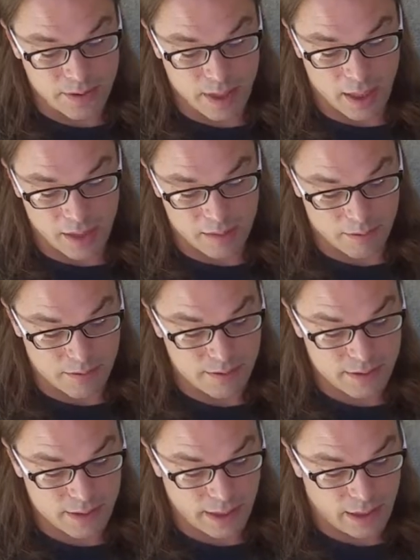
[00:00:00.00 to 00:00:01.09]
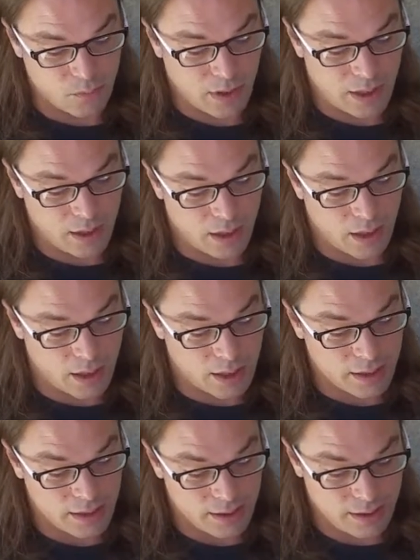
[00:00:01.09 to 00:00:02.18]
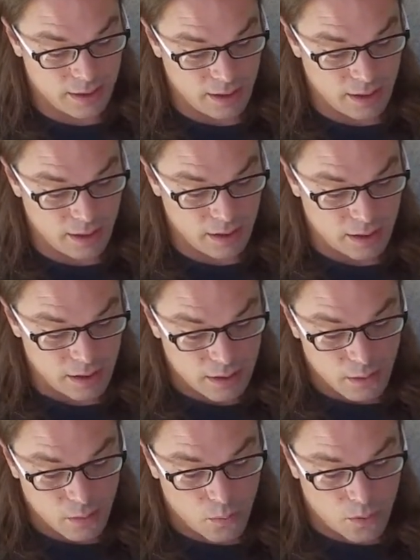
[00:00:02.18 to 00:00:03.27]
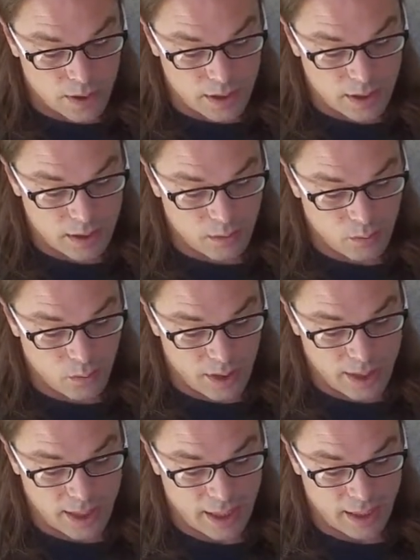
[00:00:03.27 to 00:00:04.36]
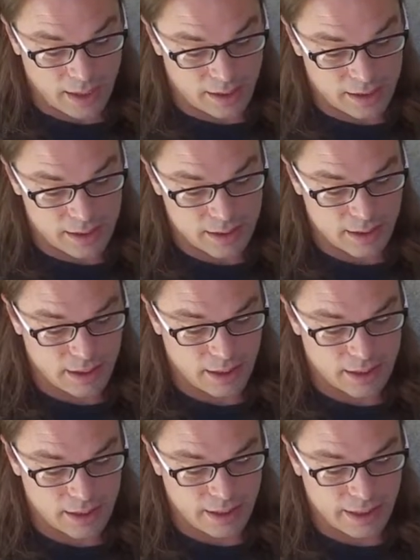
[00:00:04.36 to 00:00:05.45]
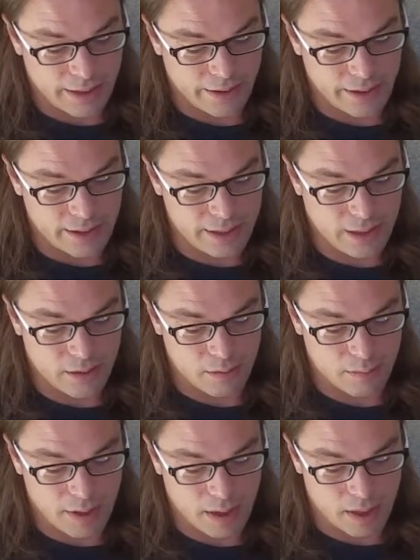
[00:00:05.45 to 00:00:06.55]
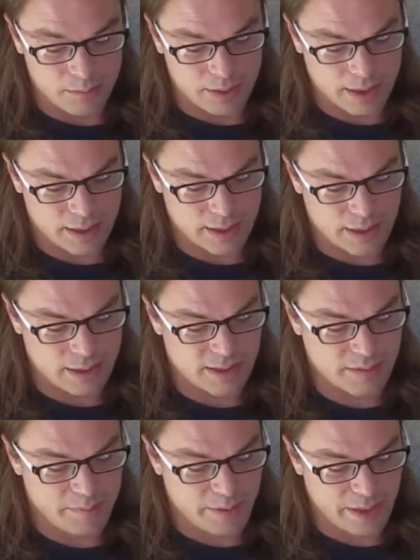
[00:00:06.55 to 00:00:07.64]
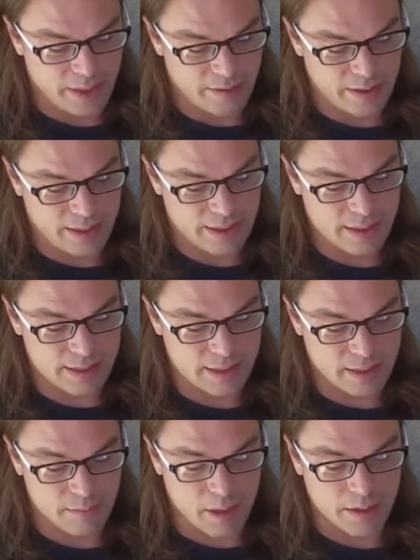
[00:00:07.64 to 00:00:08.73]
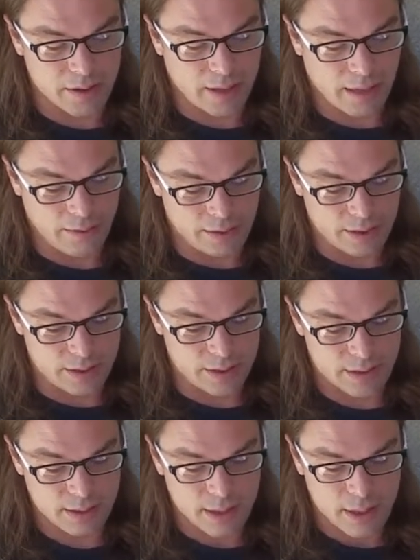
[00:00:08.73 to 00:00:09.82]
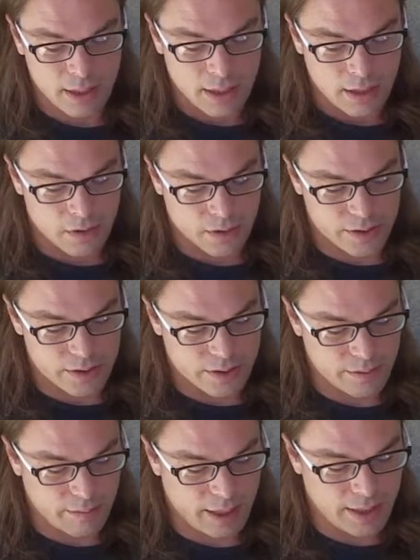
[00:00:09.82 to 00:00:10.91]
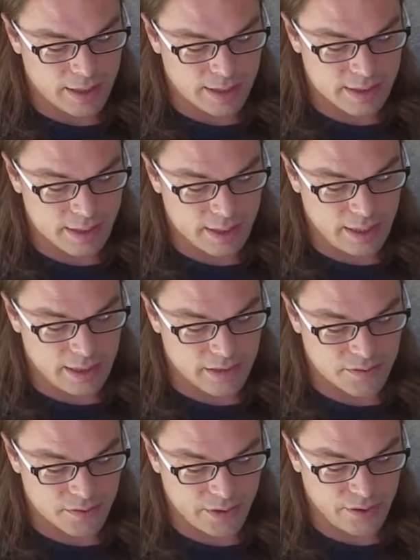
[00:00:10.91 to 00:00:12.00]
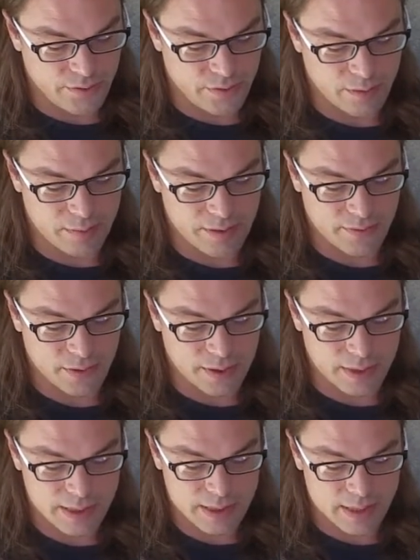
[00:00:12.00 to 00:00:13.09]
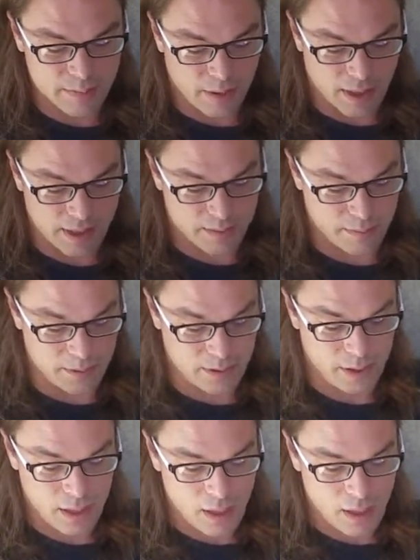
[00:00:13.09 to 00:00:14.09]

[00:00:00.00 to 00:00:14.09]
to the utmost, and while on the one hand, and I carried out my object in the spirit of the existing modern languages, in order to make the study as free from difficulties as possible.